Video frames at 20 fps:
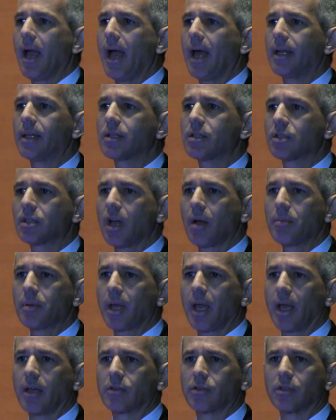And in some
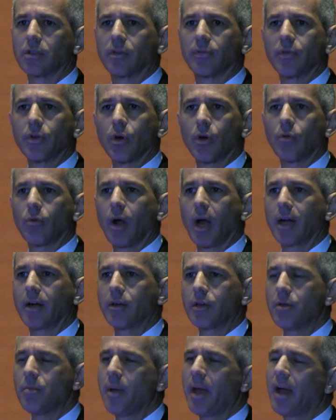cases, if you're a
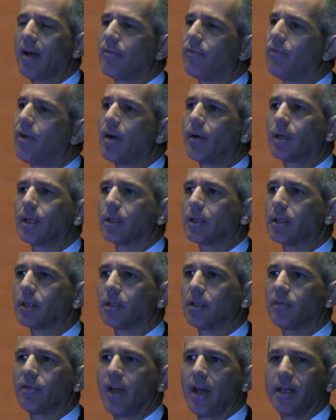writer, you may have very
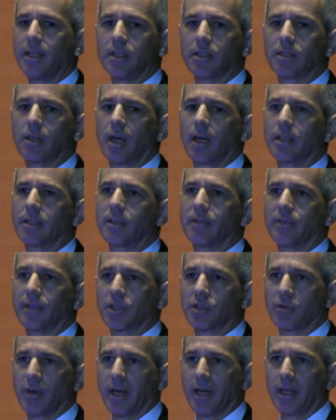little, if any,
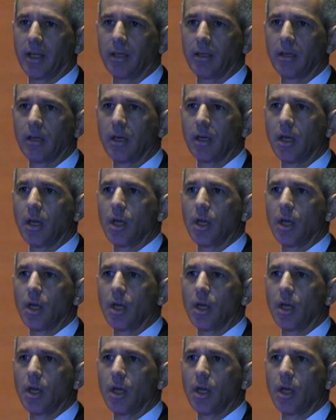scientific training